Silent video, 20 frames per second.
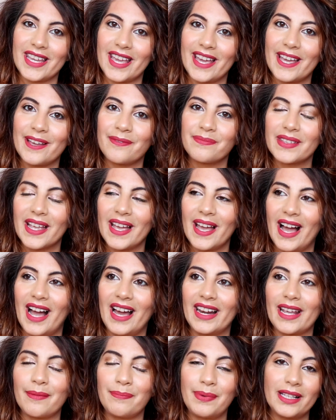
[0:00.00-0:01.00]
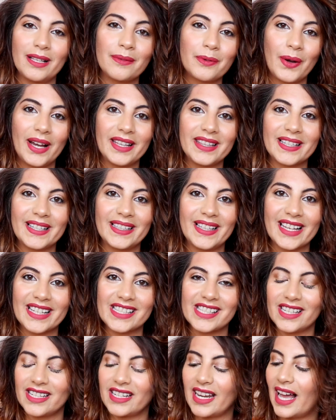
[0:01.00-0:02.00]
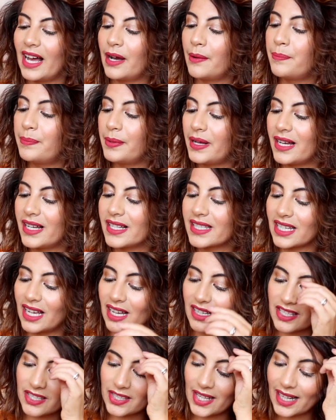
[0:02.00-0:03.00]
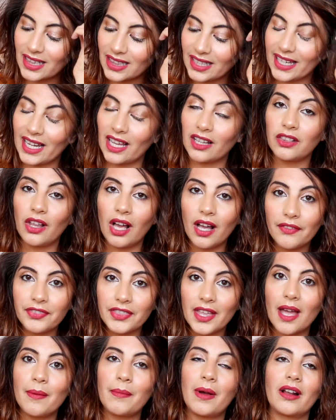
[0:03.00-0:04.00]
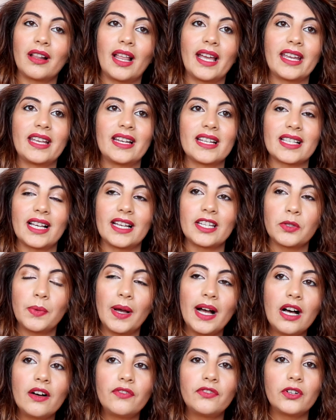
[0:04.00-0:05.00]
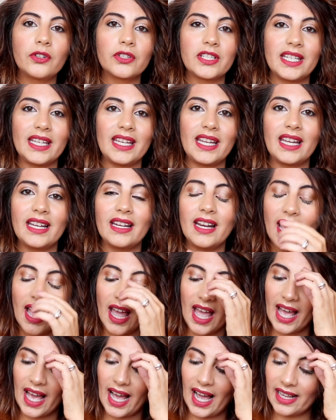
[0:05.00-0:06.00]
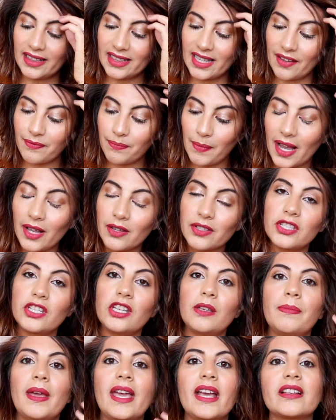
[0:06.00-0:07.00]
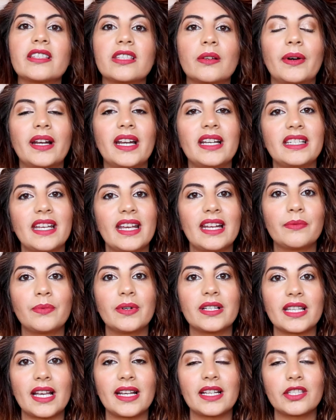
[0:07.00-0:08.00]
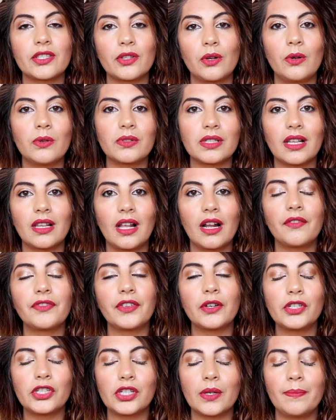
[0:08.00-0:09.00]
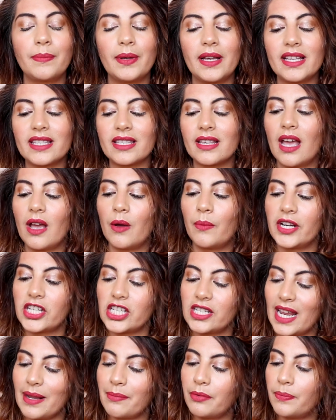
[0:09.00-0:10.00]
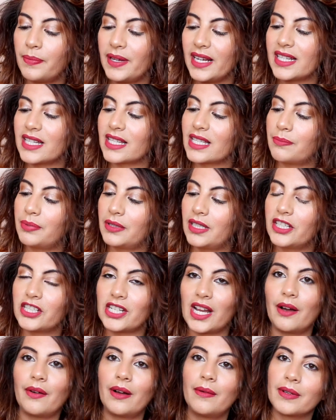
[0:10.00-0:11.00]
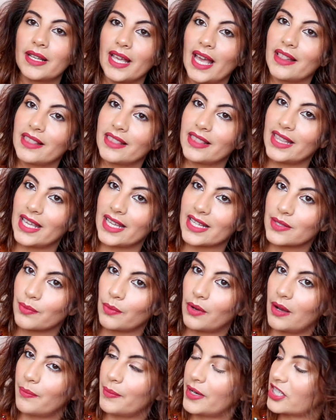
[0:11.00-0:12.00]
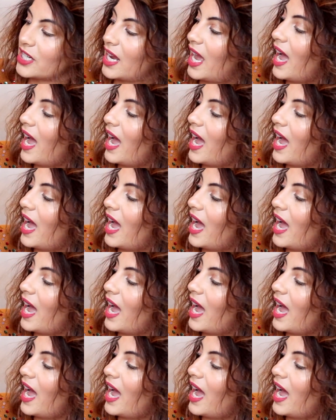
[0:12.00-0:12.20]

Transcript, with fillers: a year, and I built up quite the collection now, but sadly a lot of them are like in a size twelve, fourteen, and they're miles too big. So what I did was I sold a lot of those jumpers, which enabled me to splurge out and get this one, which